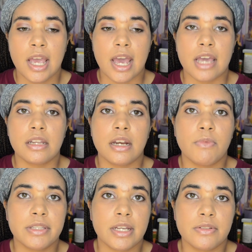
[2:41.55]
And then I
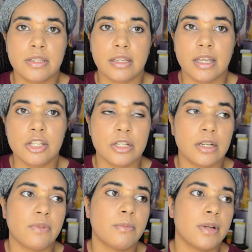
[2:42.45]
went down to the kitchen,
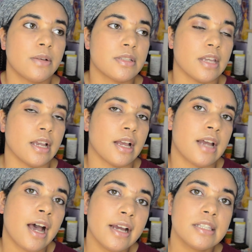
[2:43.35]
and everybody was saying
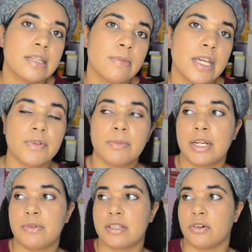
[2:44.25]
hi to me.
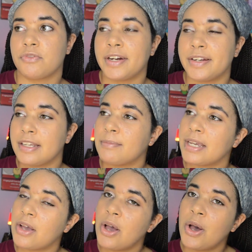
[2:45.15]
Everybody was so friendly. I'm
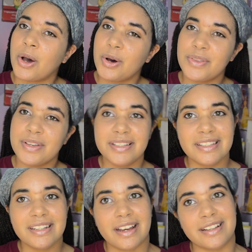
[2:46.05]
like, oh, this
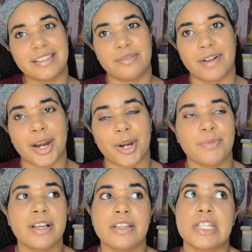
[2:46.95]
is a nice
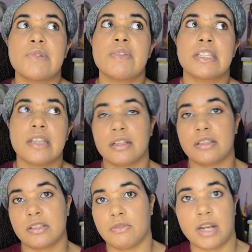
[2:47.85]
environment, because it was
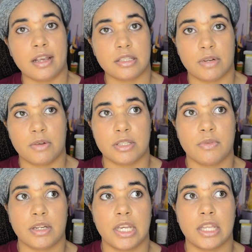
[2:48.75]
not so nice when I was
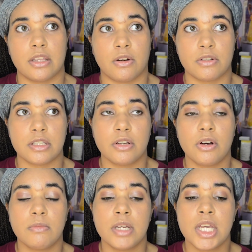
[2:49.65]
working in the nursing
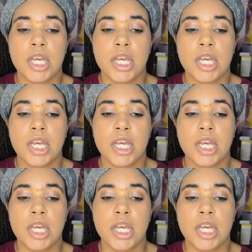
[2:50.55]
home.